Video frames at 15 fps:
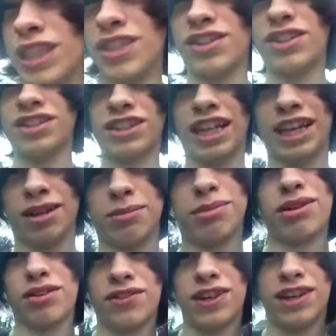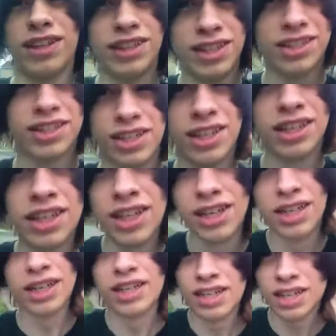and they're still like in perfect condition.
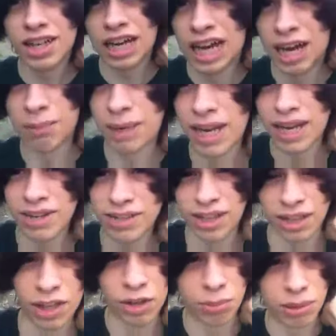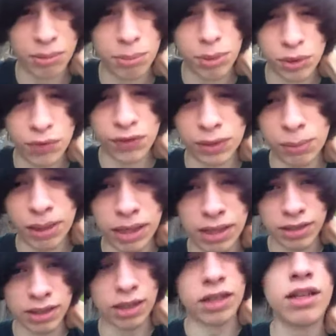My hair is a little bit poofy
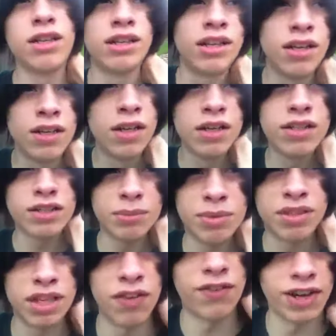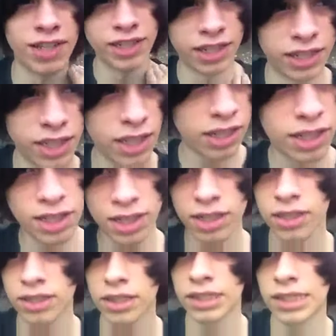because of some stuff I did.
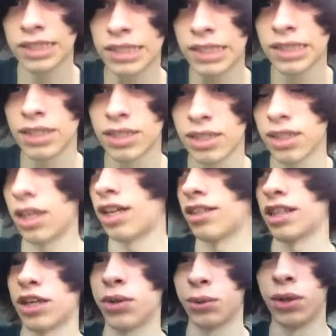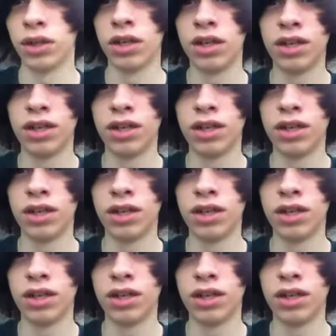Not sexual.